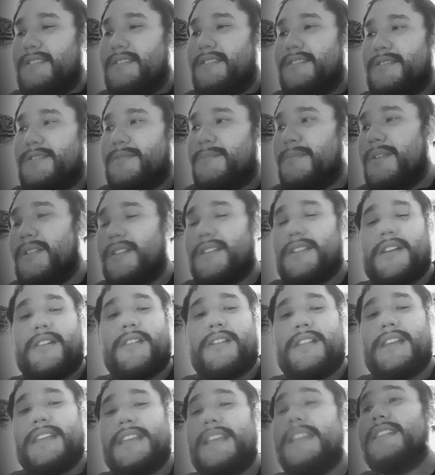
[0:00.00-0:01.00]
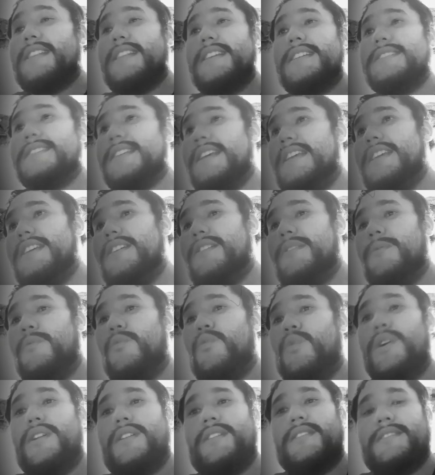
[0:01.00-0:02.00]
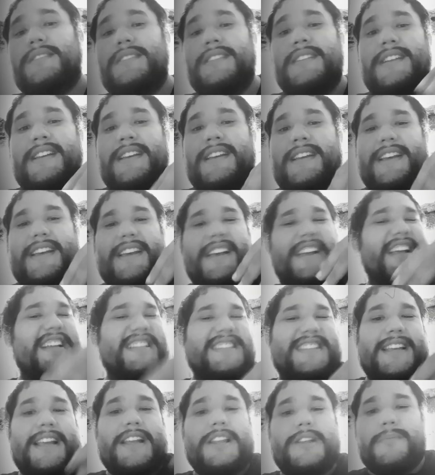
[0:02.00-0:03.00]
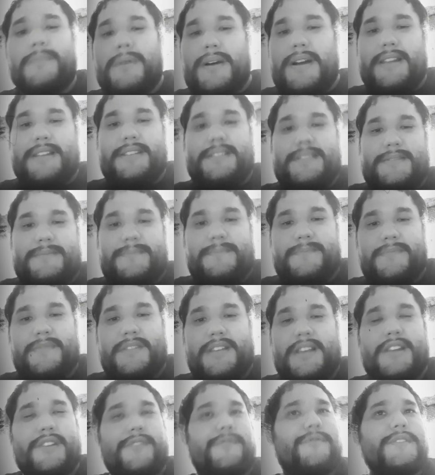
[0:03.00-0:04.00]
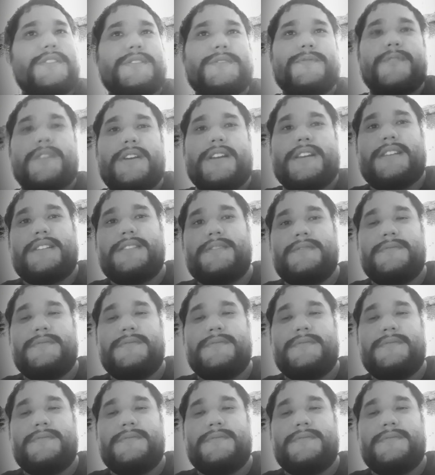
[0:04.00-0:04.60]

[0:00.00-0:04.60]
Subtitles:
smart and all that, he thinks that he could win against anybody in a fist fight.